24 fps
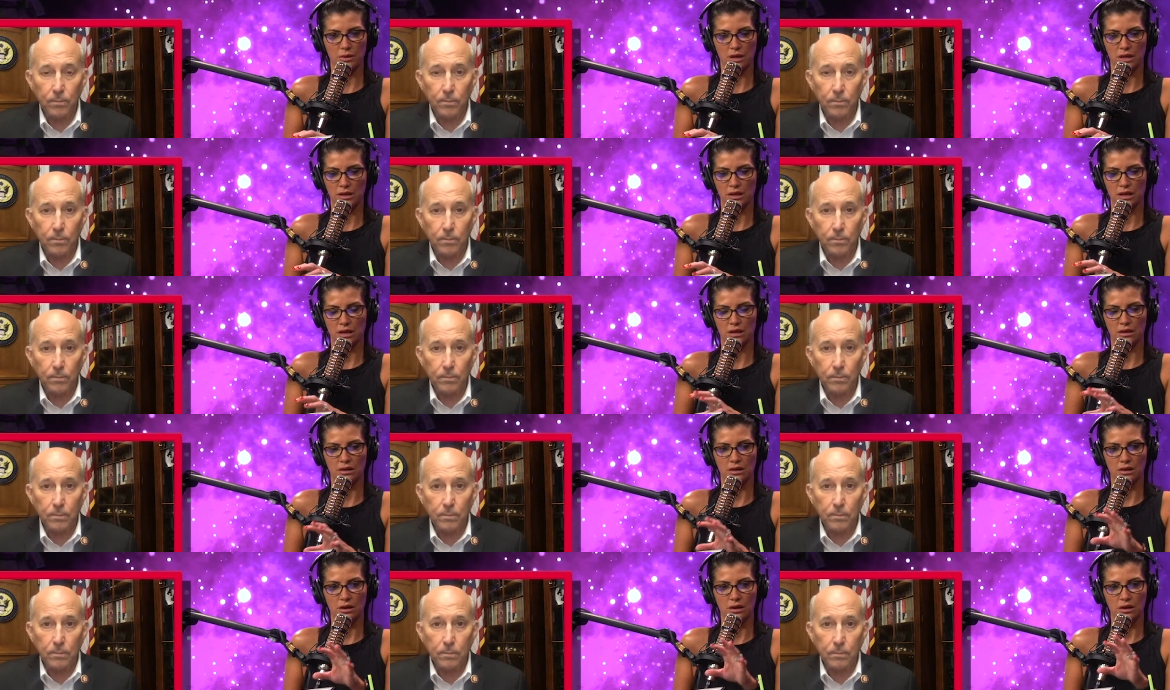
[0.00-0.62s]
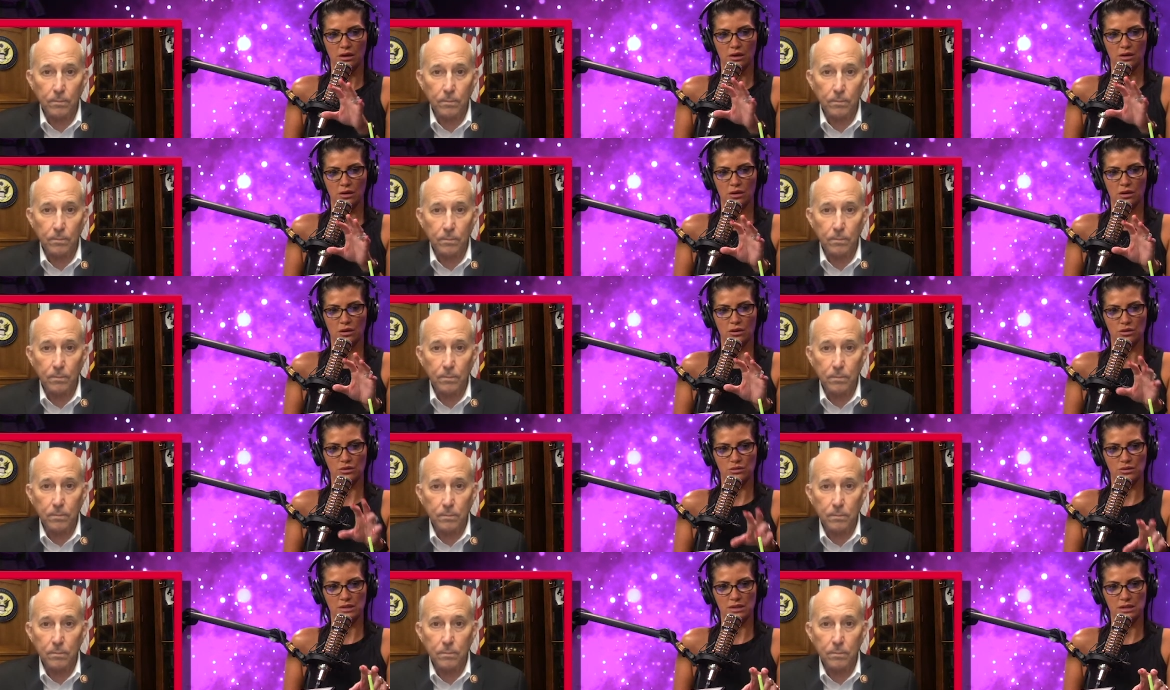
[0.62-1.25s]
Speaker 1: and then you know,
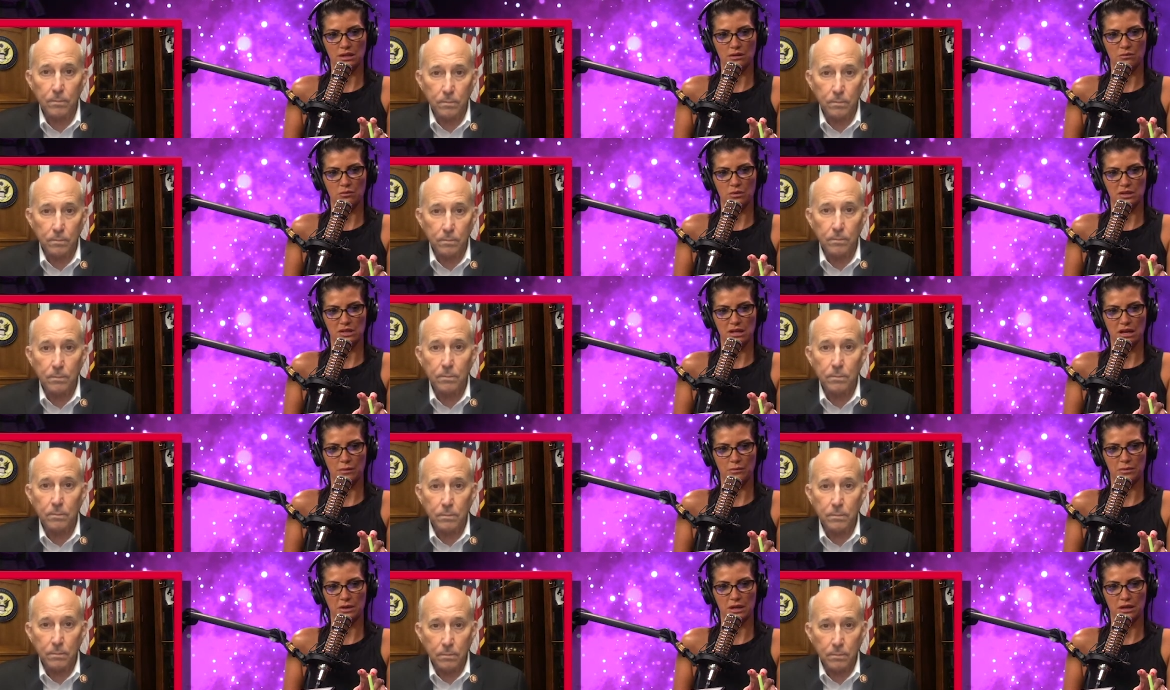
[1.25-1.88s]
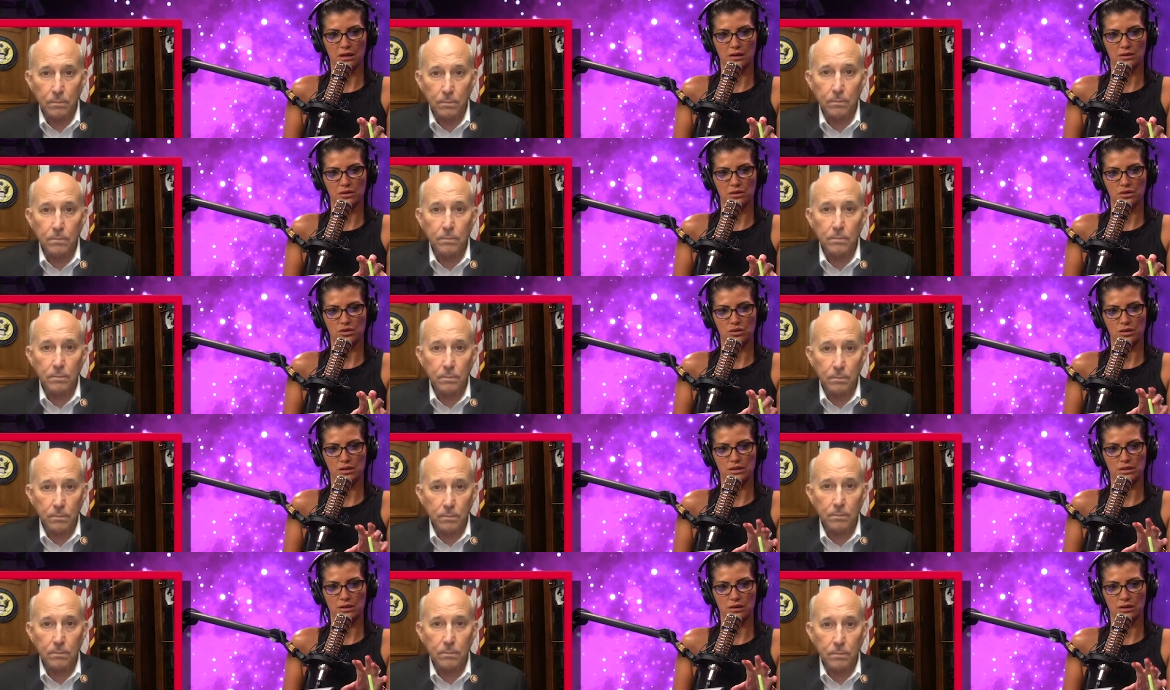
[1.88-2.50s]
you see what's happening on the
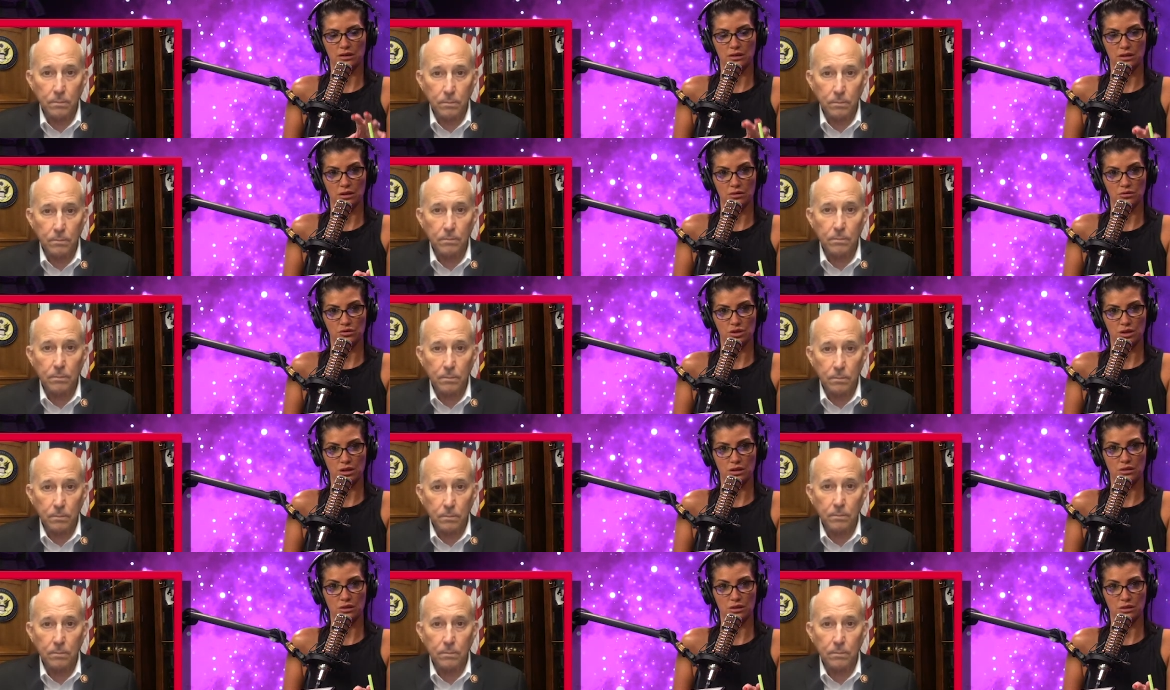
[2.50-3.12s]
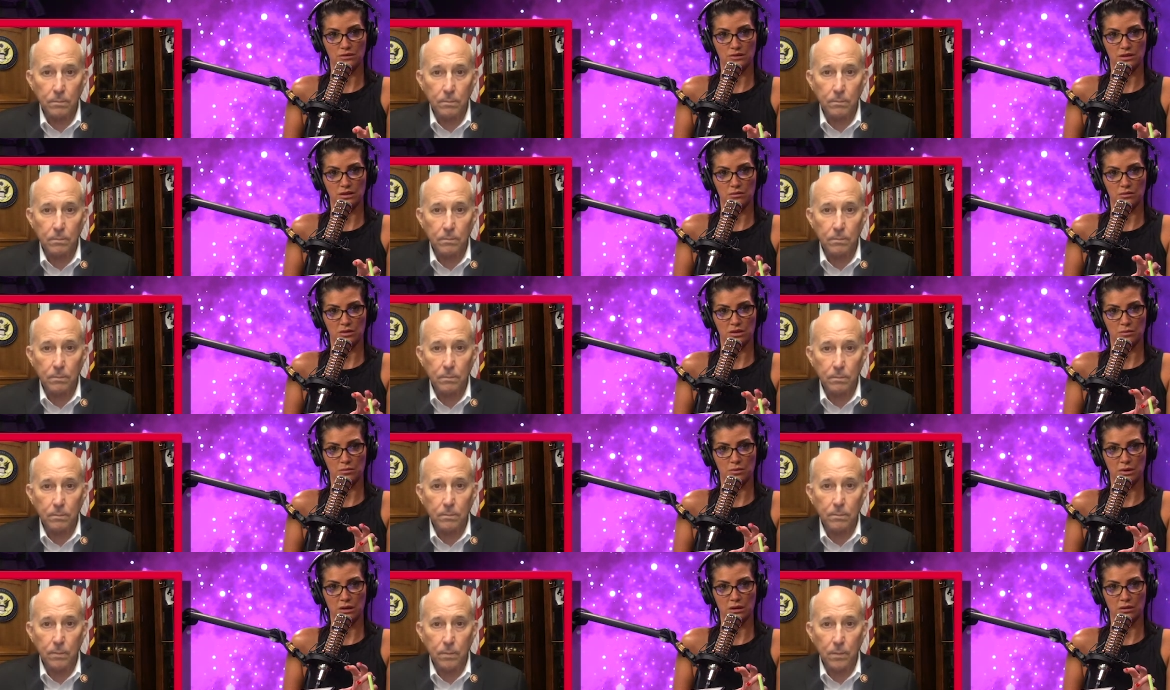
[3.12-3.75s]
streets in Kenosha, you see
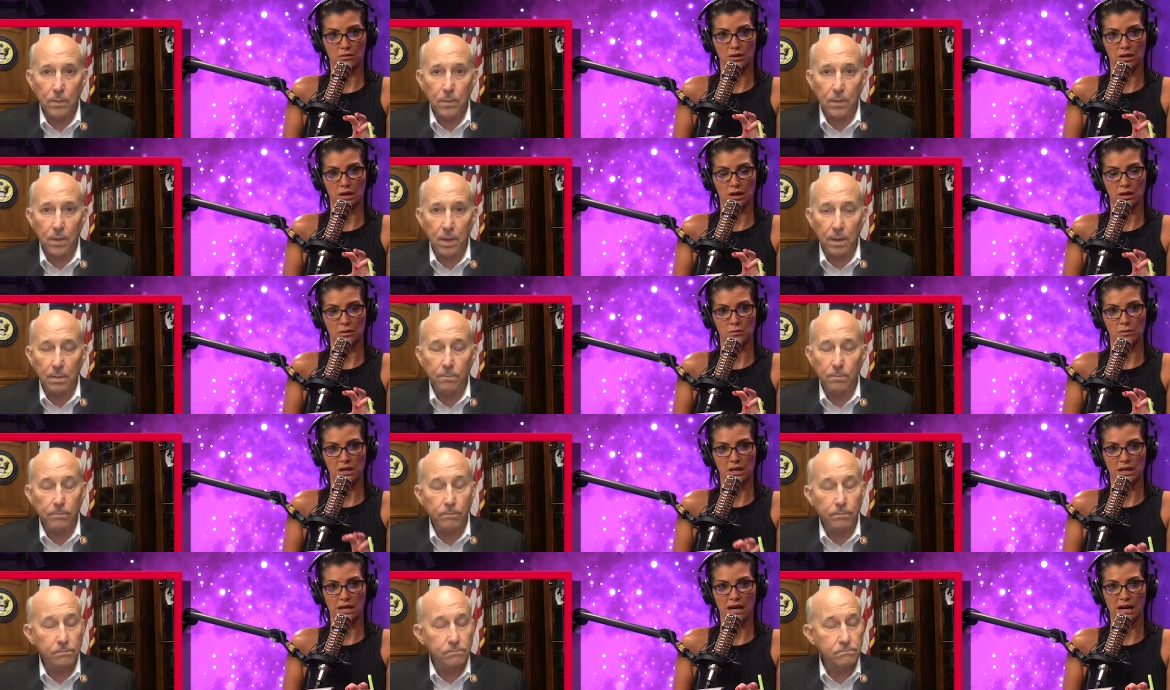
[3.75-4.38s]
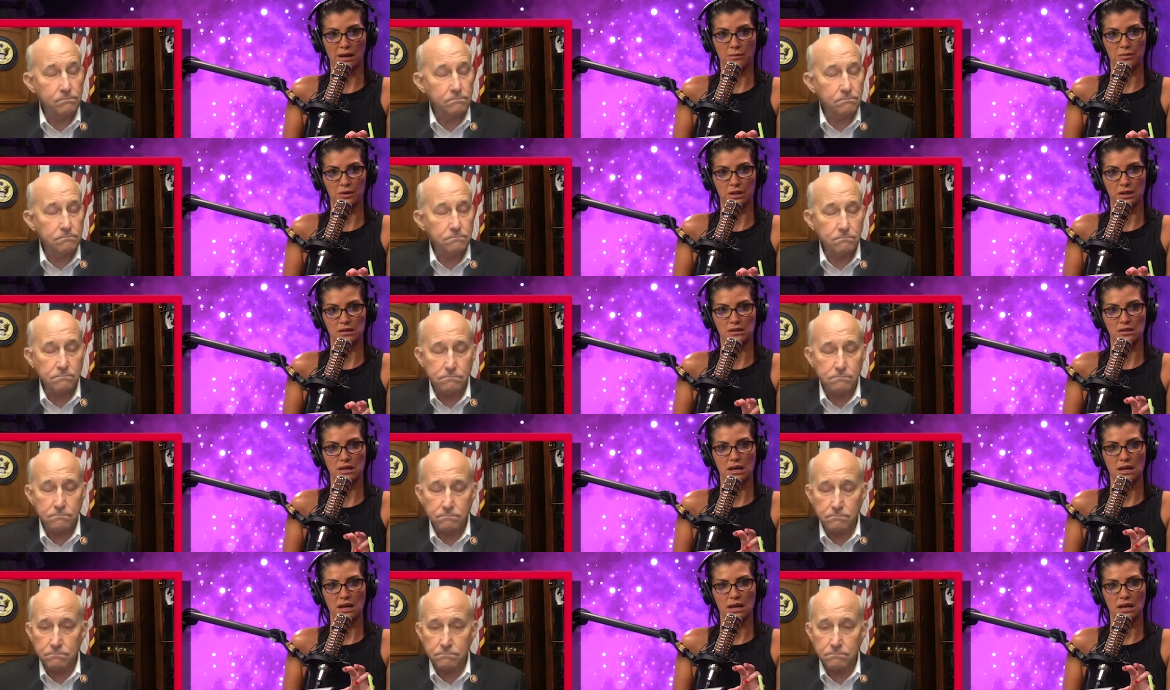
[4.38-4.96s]
what's been going on in Minneapolis.